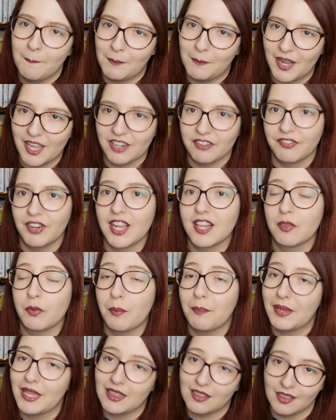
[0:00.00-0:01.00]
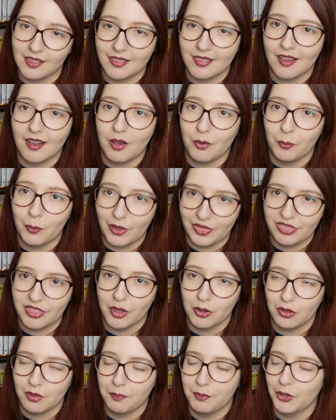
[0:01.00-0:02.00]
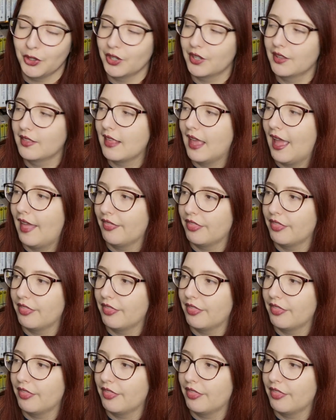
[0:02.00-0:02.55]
My advice would be to start with those books.